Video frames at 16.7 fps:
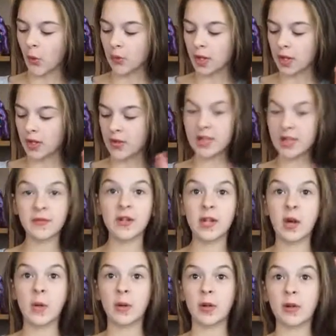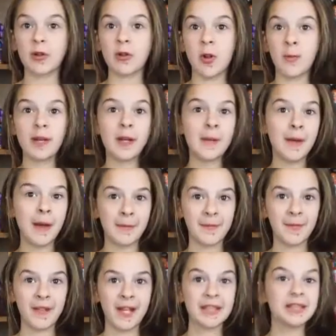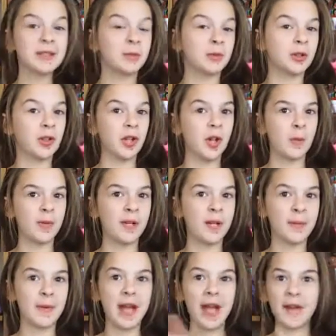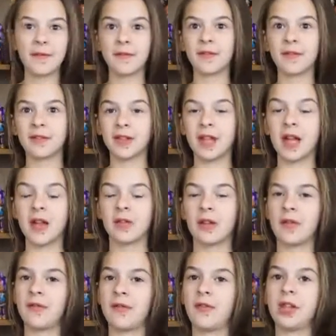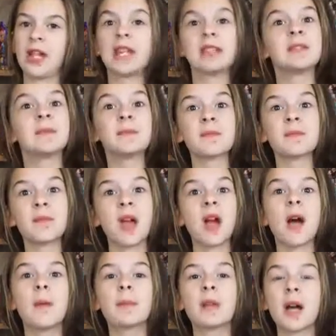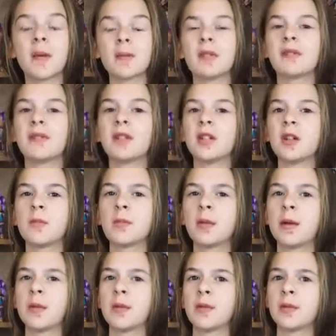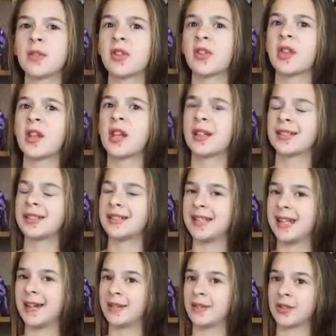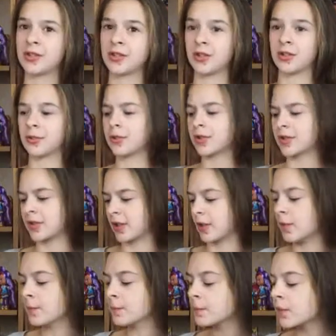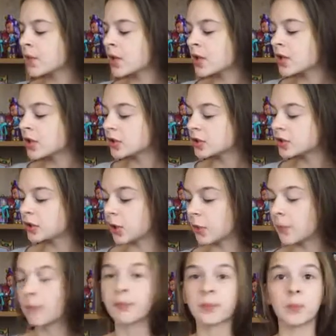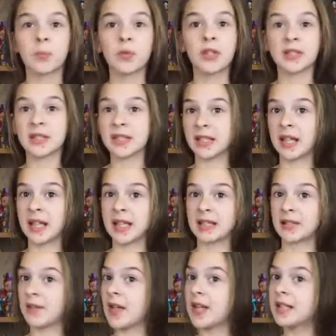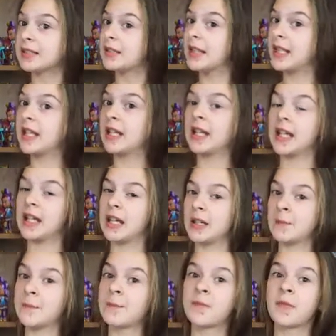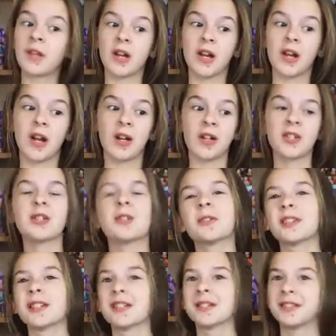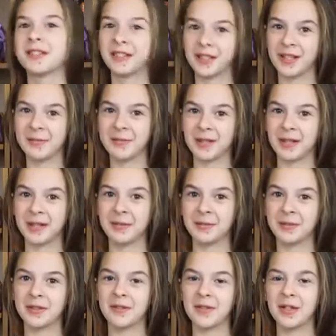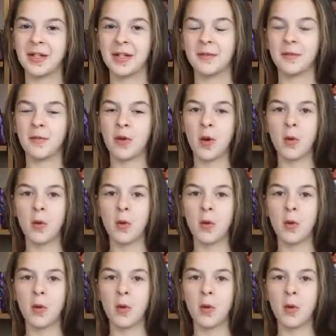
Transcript: in this video, we're going to open up half the case, and we're going to open up a half of the other half of the case. Upcoming video, probably within the next day or two or so. So, this is a case of 18, and our stores have still not been able to find them.